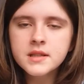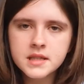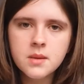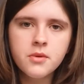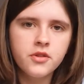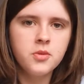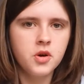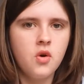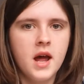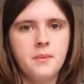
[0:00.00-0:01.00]
Some of them
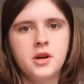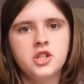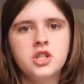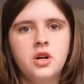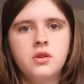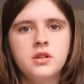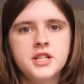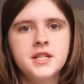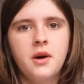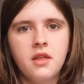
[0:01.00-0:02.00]
are quite emotional,
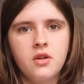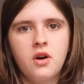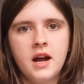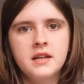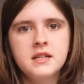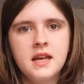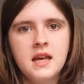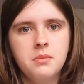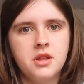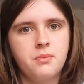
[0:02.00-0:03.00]
so I thought I'd
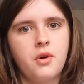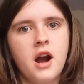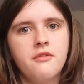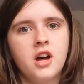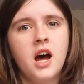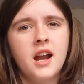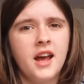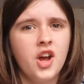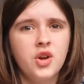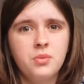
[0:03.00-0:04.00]
keep them private, and
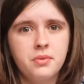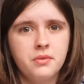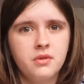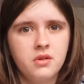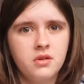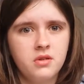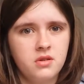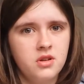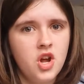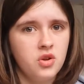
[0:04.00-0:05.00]
I hope
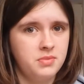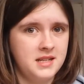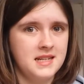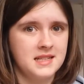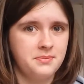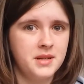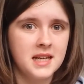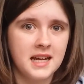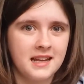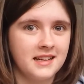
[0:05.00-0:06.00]
nobody is
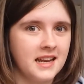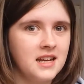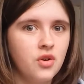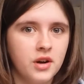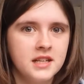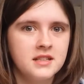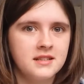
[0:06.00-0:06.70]
particularly annoyed